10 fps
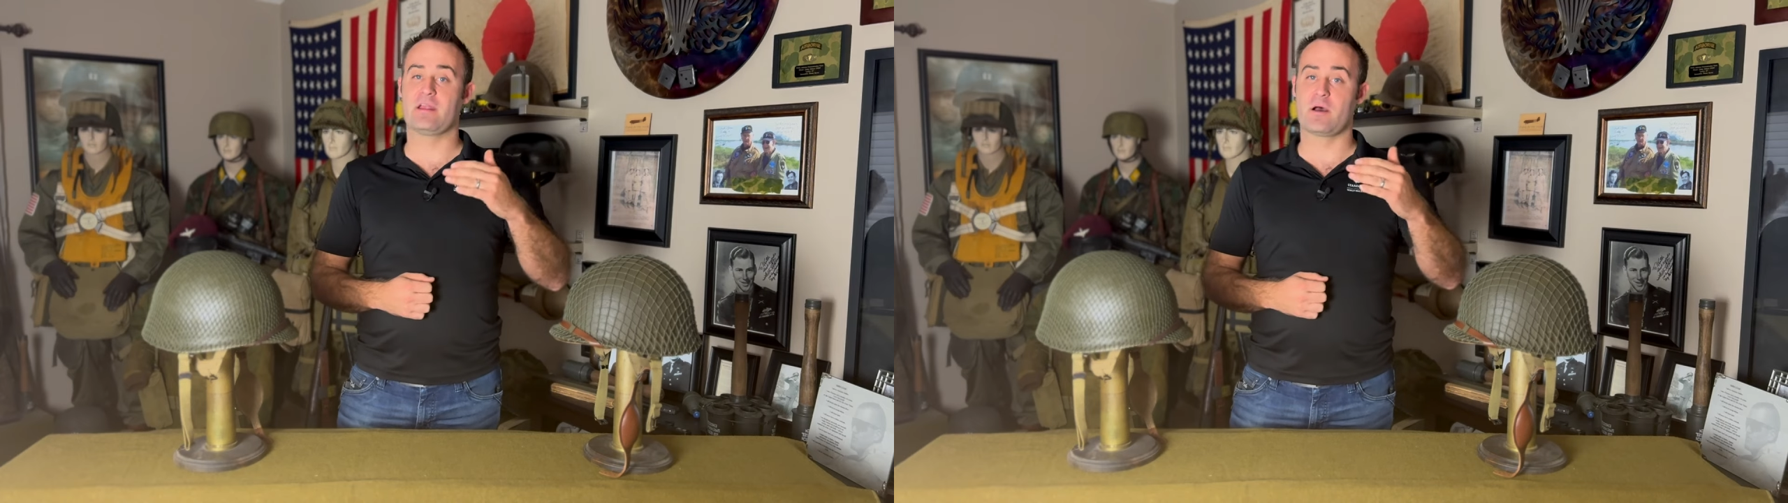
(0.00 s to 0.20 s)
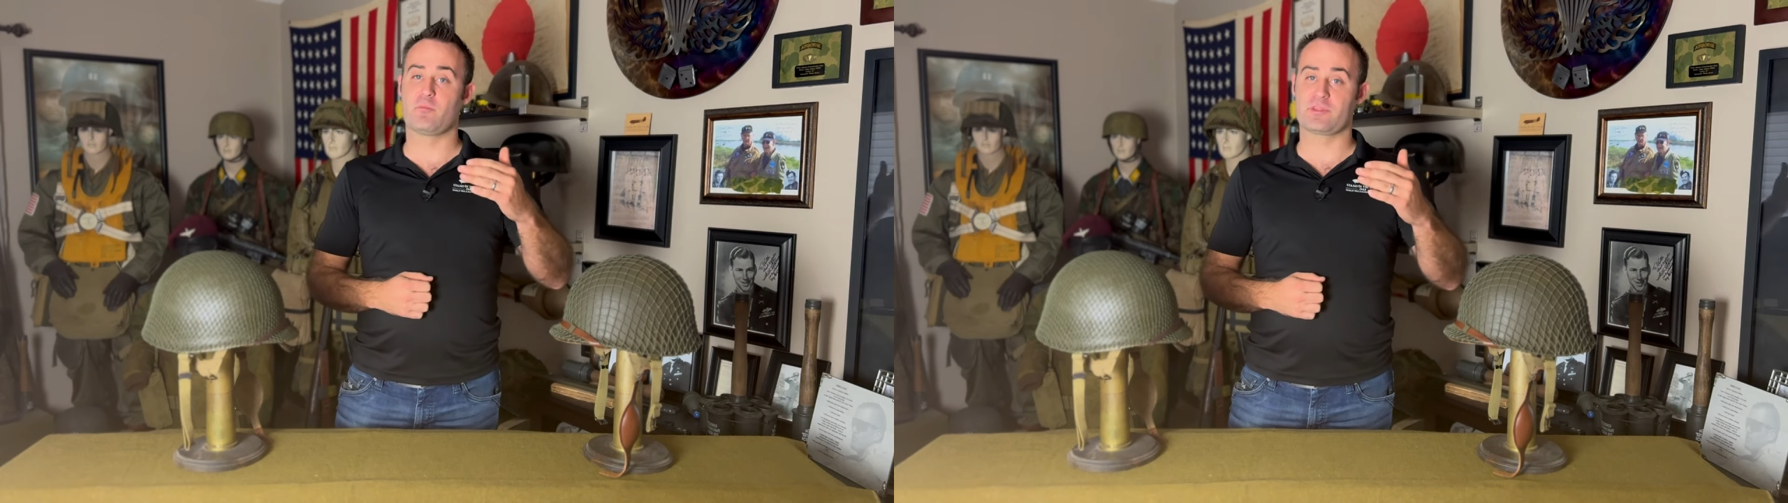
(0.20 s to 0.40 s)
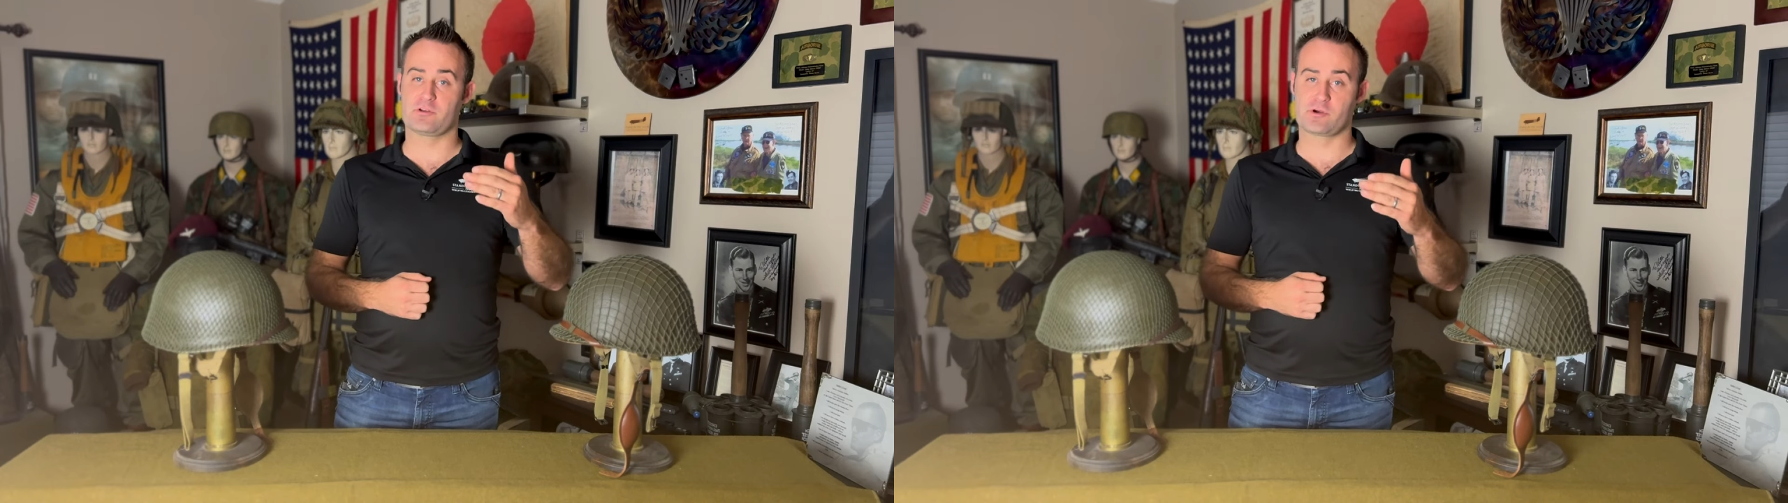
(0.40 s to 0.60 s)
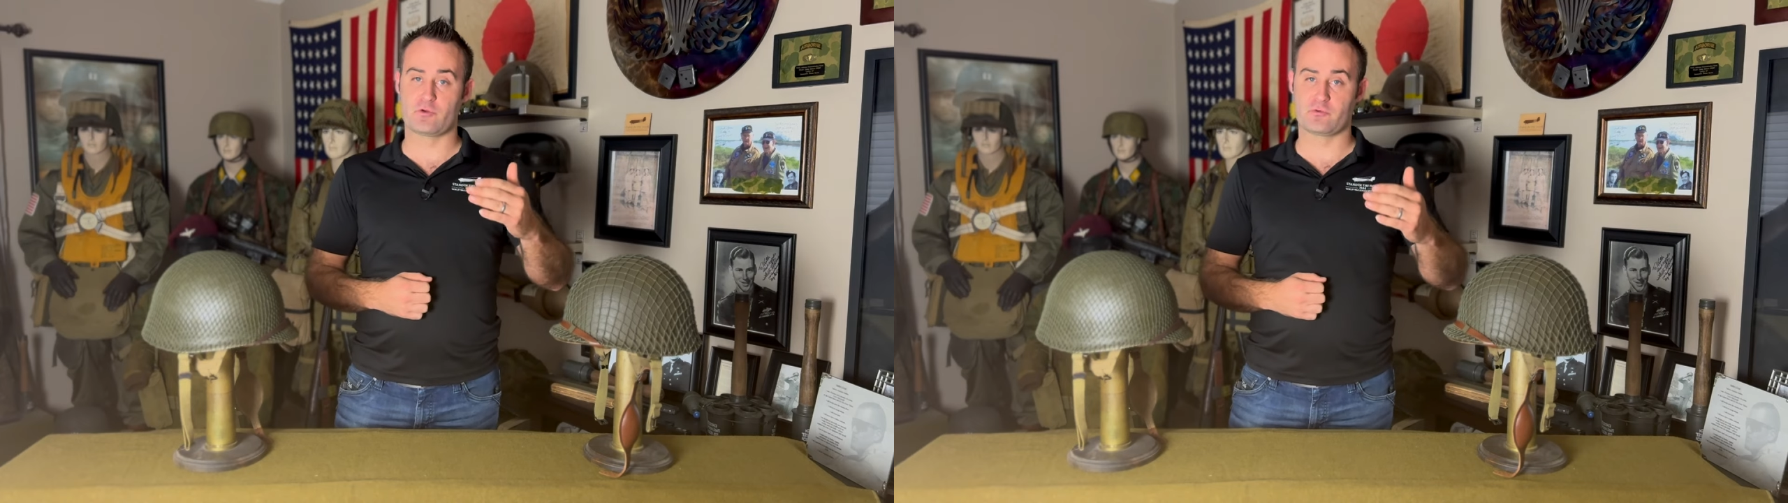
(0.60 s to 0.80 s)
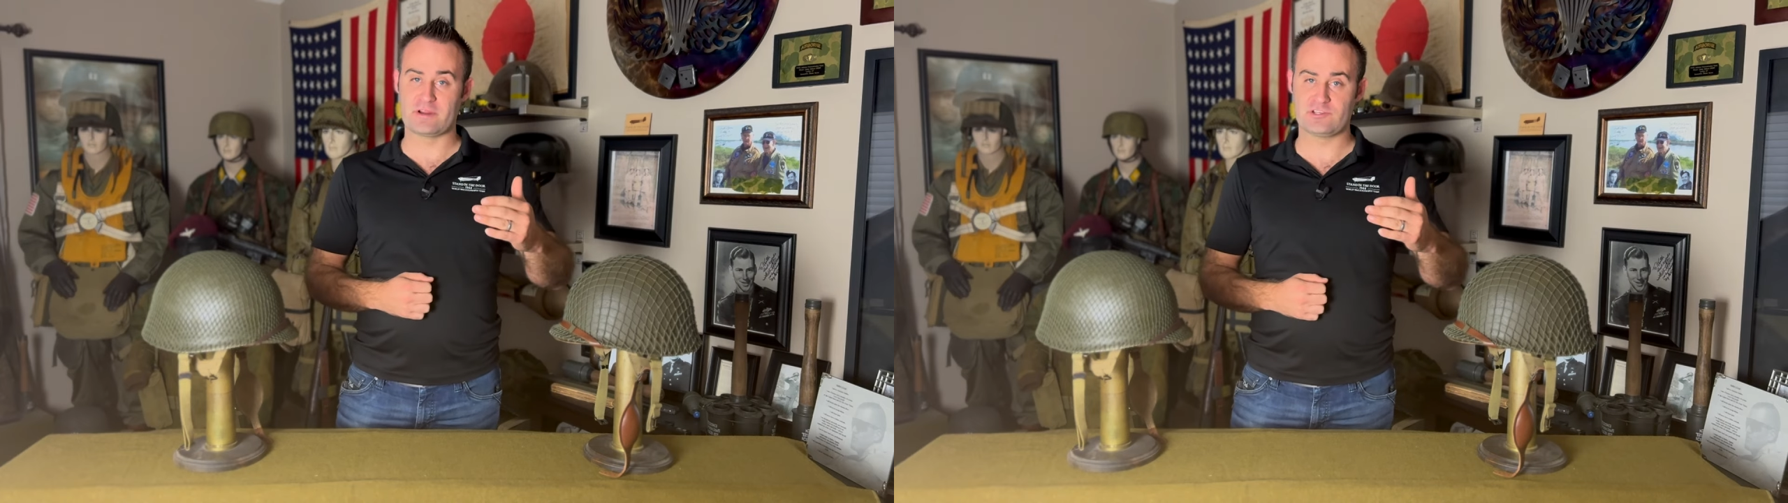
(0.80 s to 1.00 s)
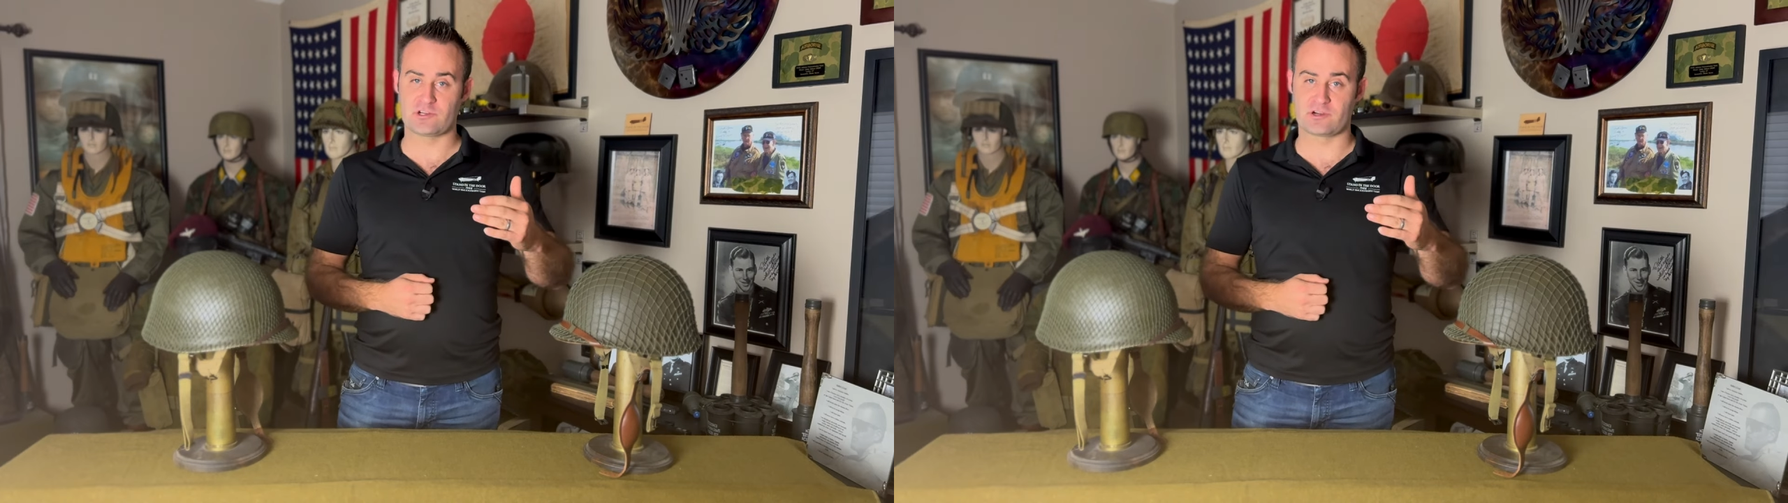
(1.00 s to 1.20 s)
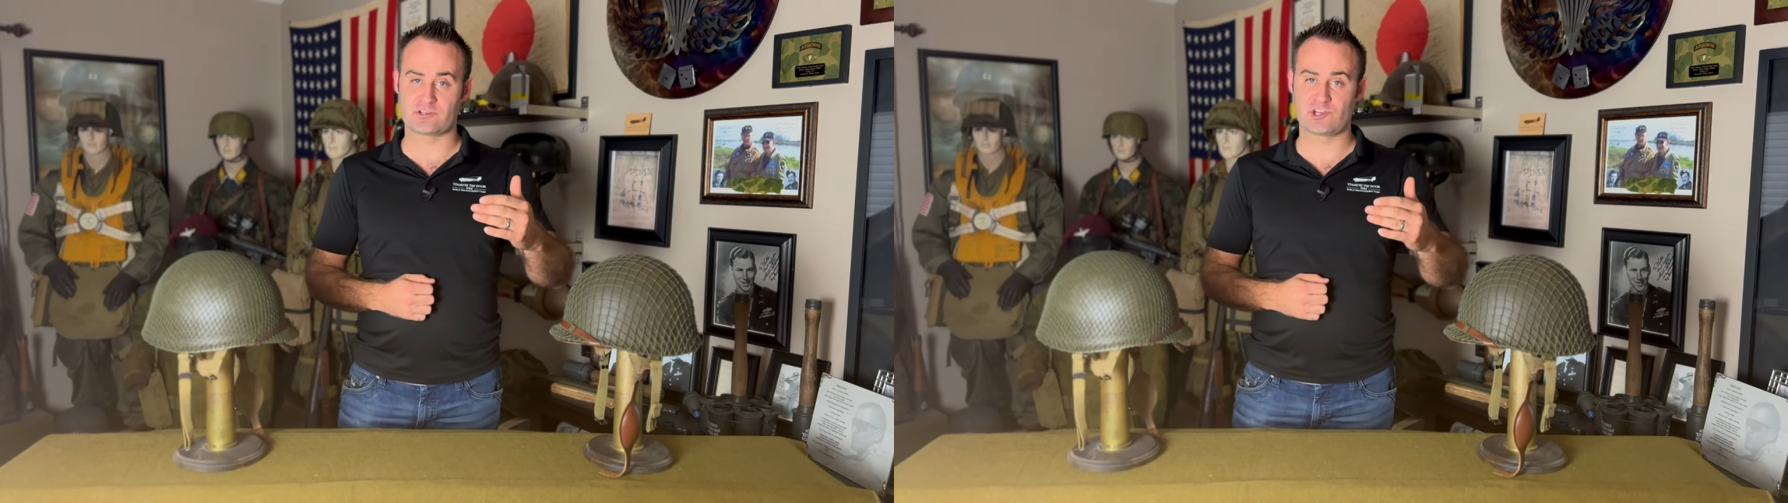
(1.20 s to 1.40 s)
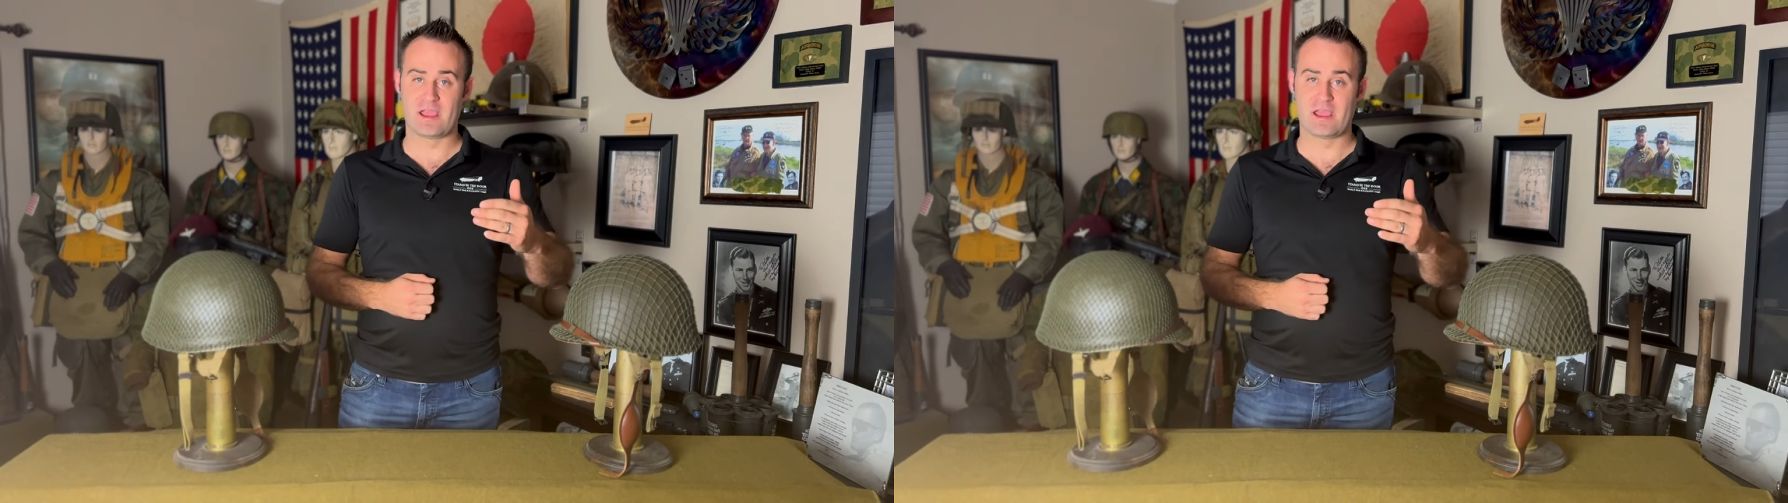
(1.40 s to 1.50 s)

up with your own research.